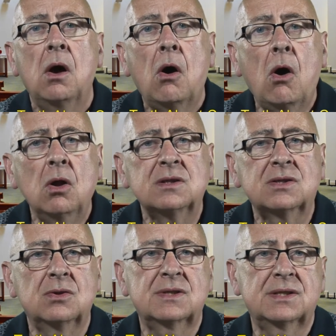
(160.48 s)

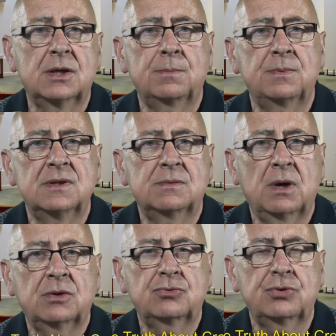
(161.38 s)
Also, serpents
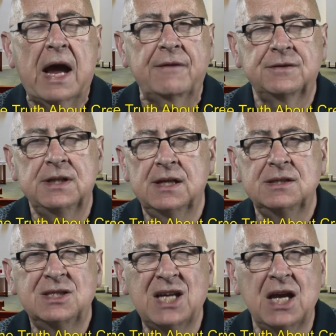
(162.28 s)
were crafty
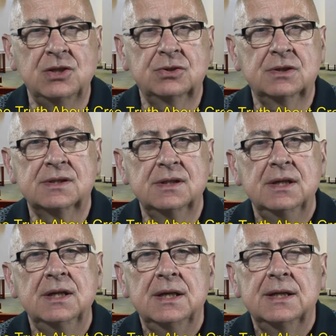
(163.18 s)
and dangerous.
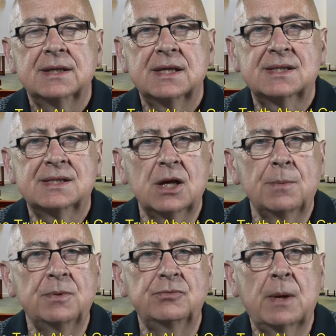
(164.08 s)
The
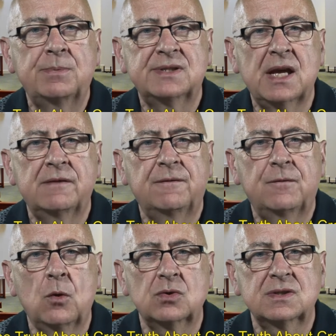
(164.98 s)
serpent represents
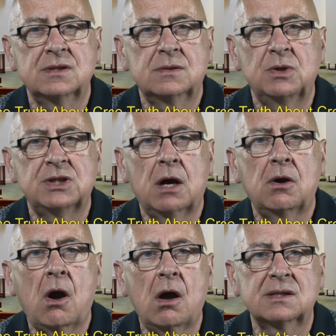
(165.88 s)
forces which are
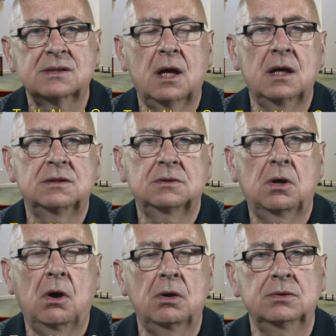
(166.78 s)
hostile to
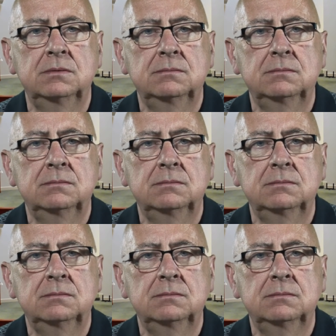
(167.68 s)
God.